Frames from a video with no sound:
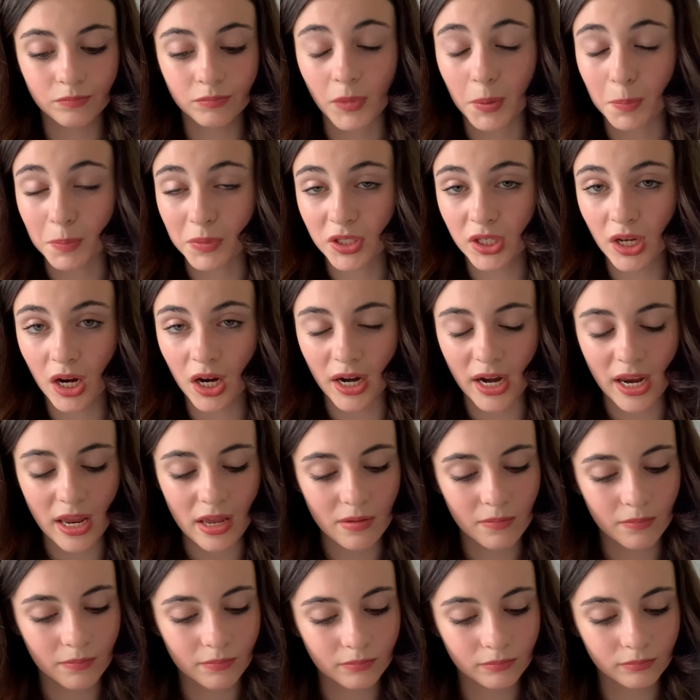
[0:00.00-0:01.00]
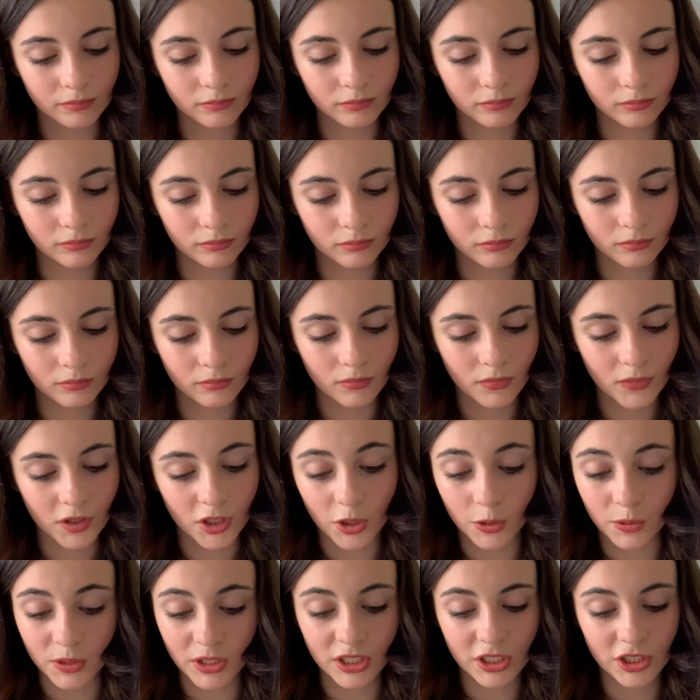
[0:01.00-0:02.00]
I'm sorry.
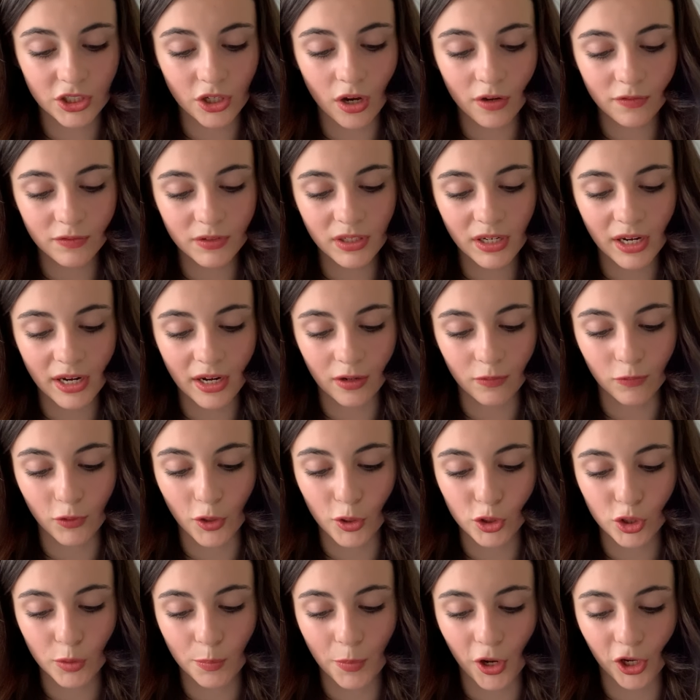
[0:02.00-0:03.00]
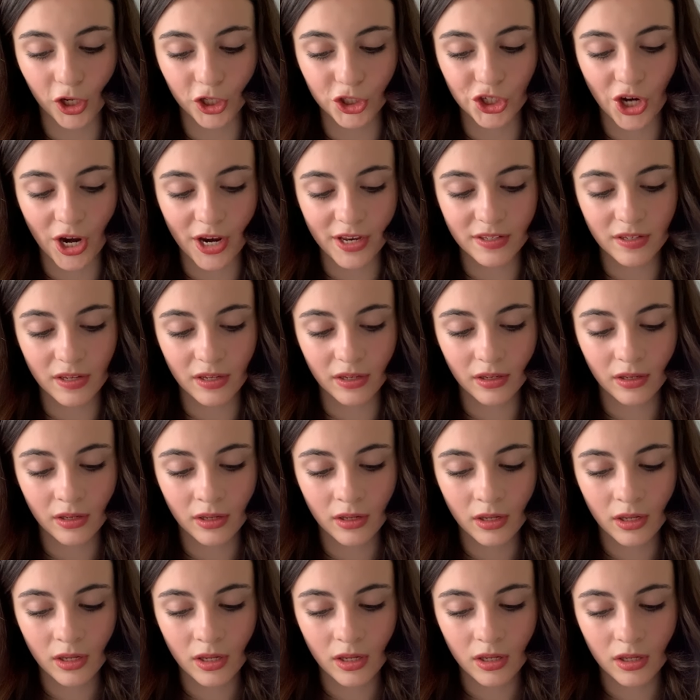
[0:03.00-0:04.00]
You didn't often hear Root apologising,
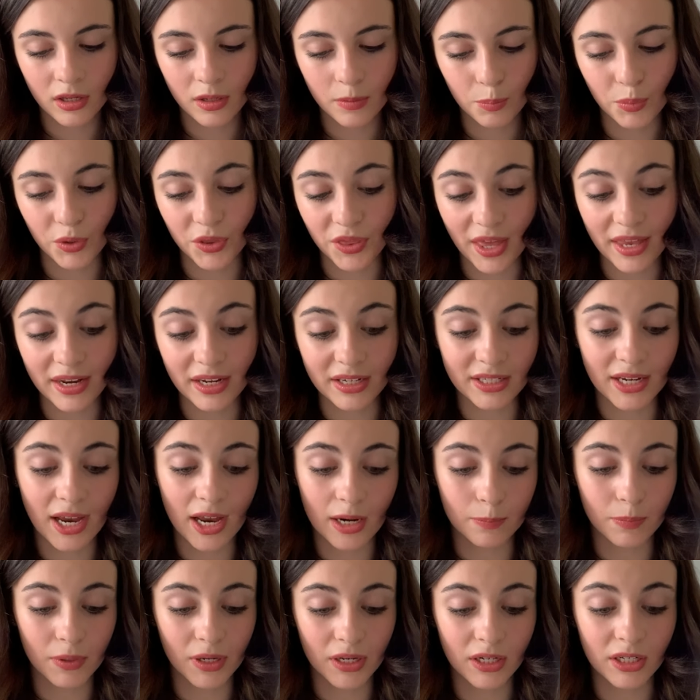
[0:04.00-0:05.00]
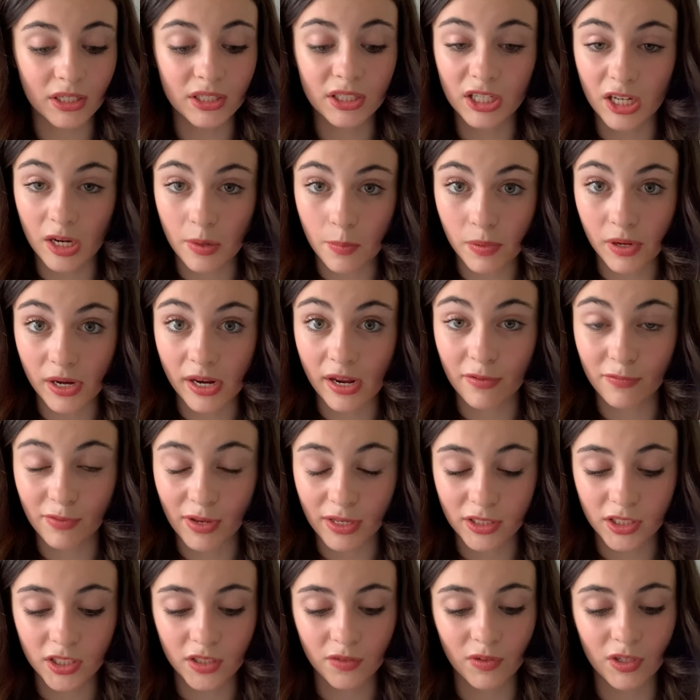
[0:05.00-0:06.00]
but then it had been a deeply
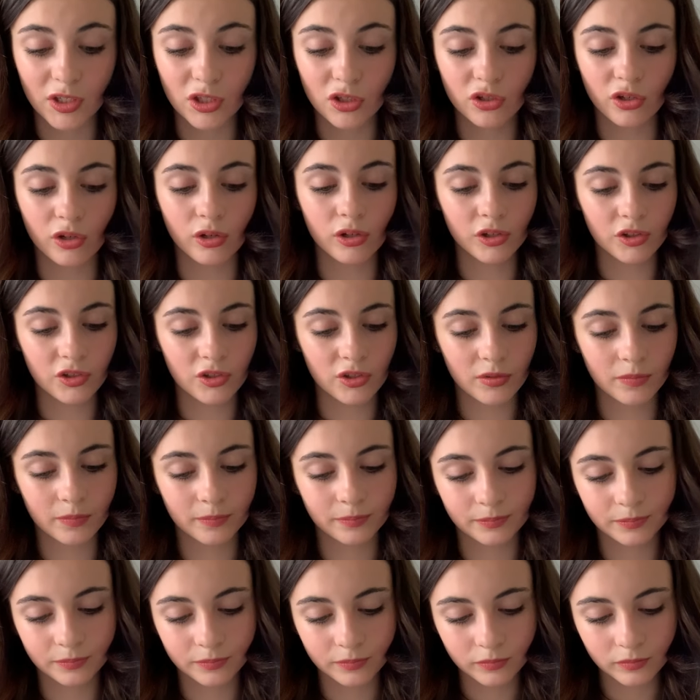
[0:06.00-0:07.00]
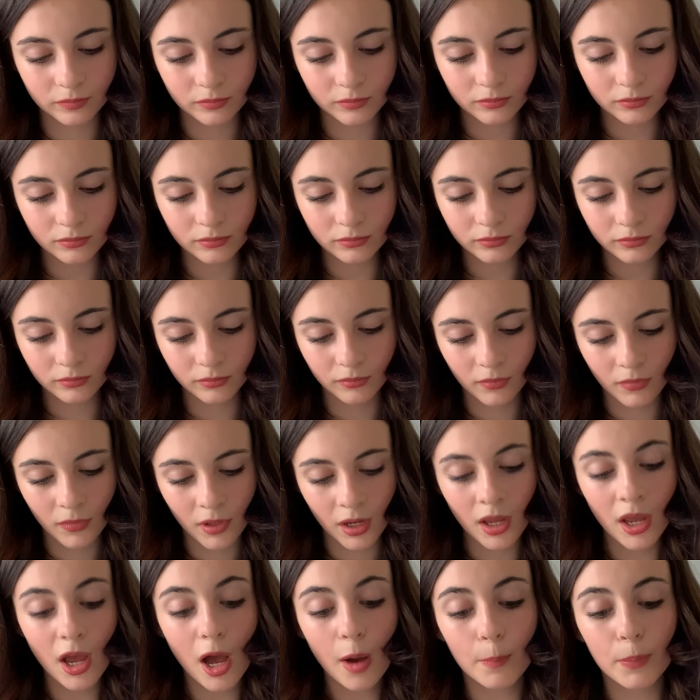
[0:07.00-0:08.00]
offensive insult.
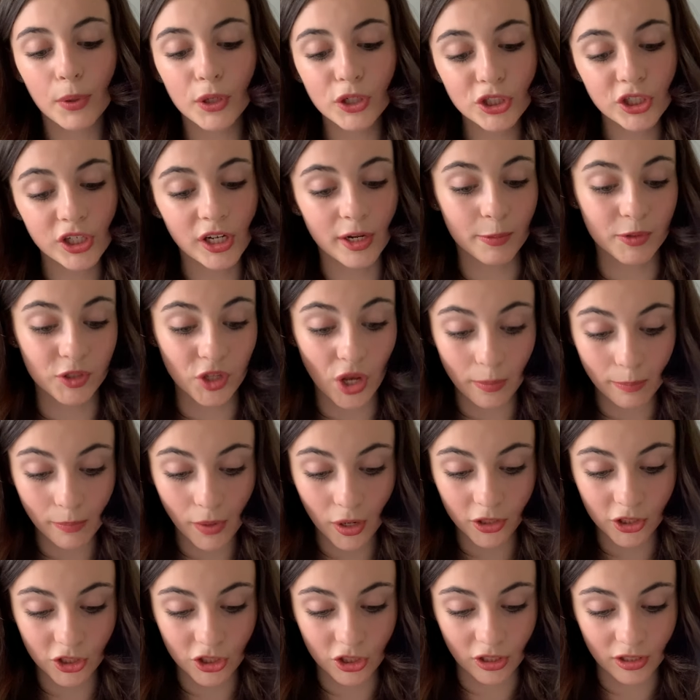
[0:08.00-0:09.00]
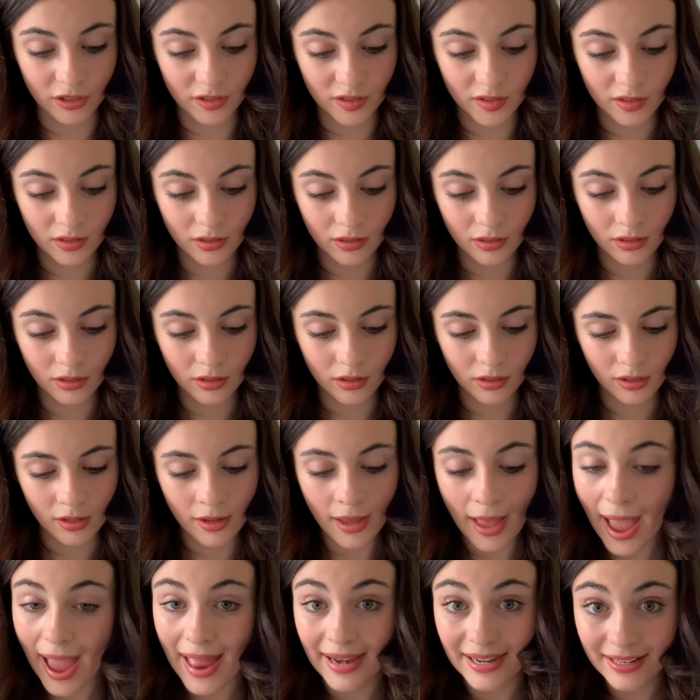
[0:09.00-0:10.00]
Butler was on monitors.
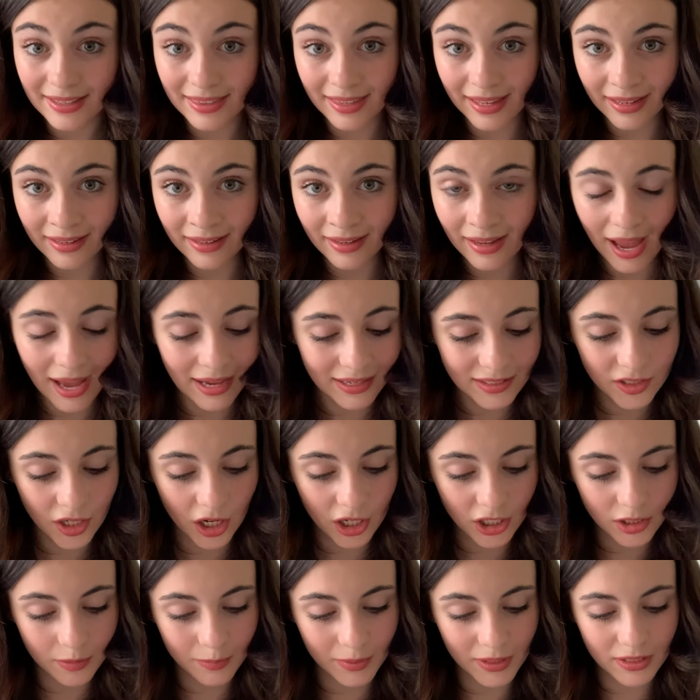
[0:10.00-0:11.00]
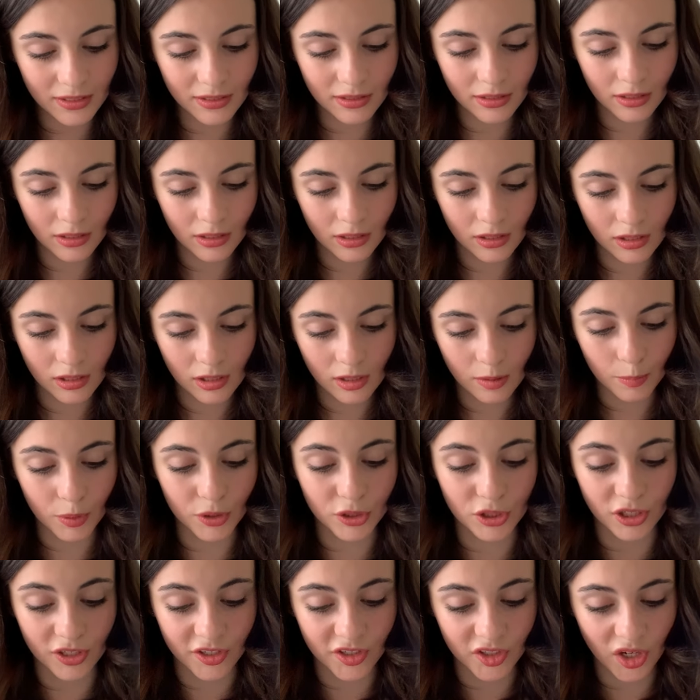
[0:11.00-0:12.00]
Anything? asked Artemis.
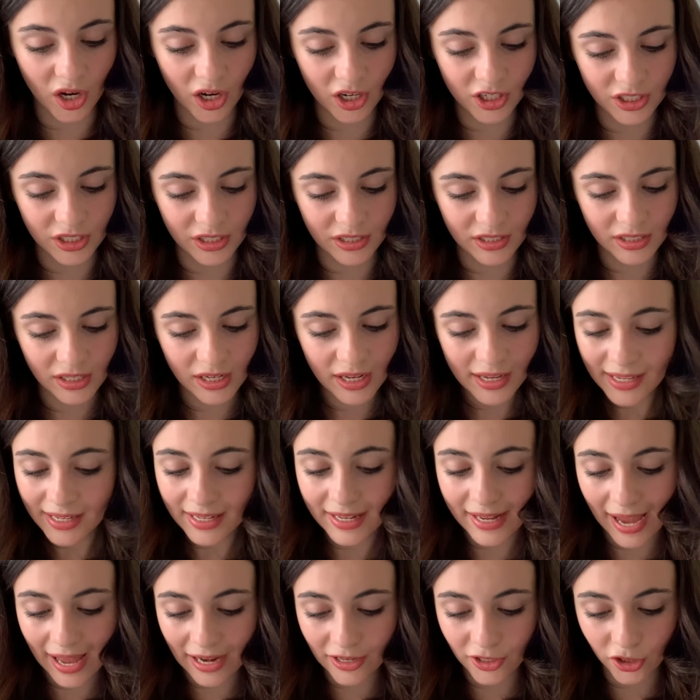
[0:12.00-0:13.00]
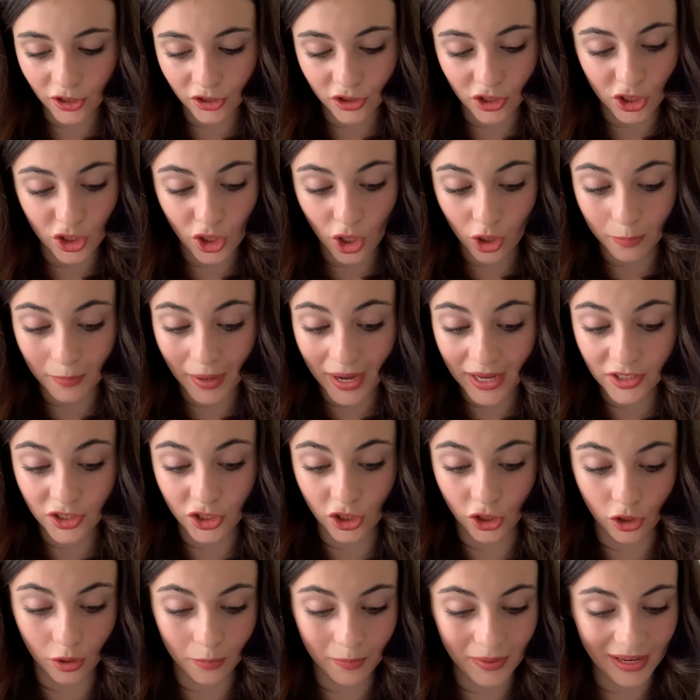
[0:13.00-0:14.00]
Butler started. He hadn't heard the young
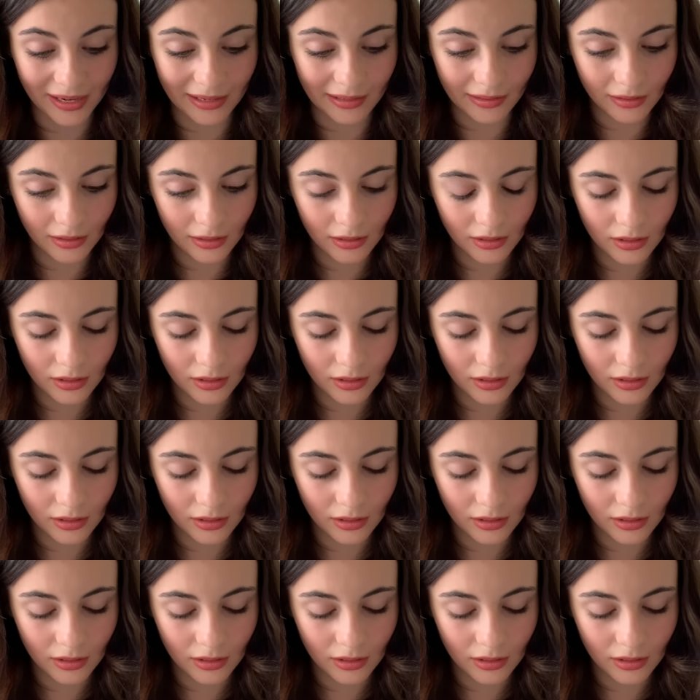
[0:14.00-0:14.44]
master come in.